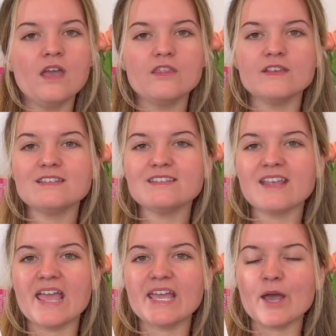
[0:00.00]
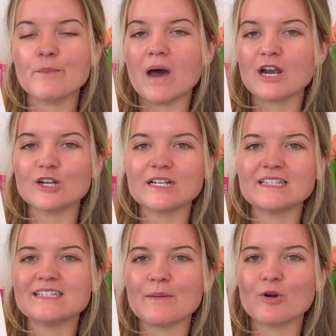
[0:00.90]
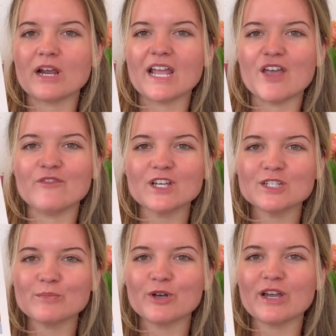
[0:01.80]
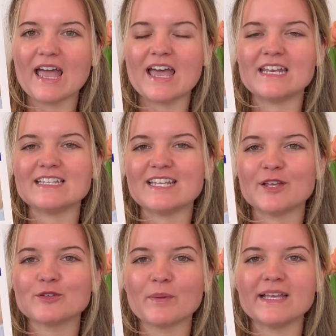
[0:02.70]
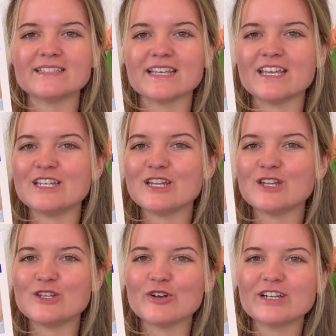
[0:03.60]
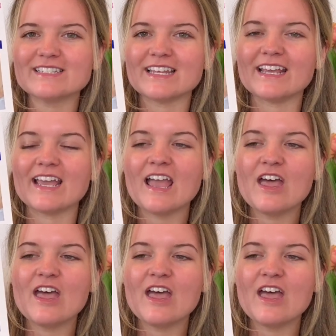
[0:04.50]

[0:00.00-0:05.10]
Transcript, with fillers: This is a modern contemporary fiction book, and it takes place in New York City.